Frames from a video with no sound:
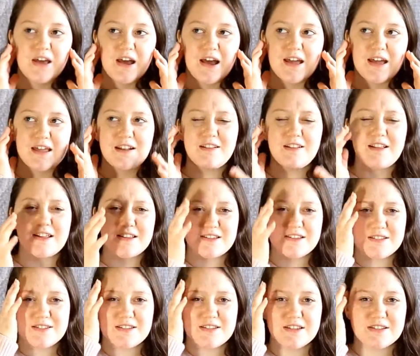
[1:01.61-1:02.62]
had a lot of
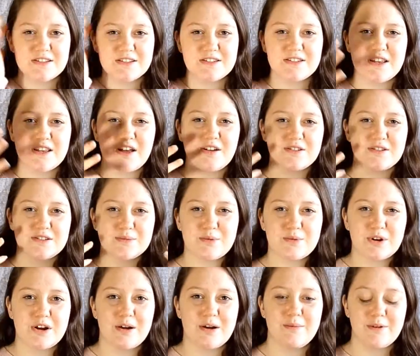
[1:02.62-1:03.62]
skin cells that
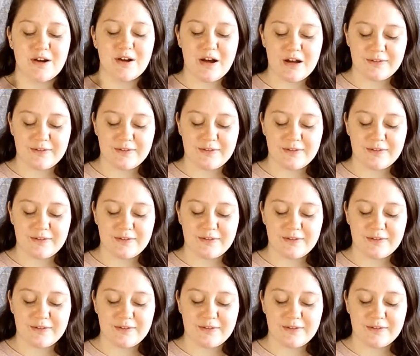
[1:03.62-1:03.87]
were coming off,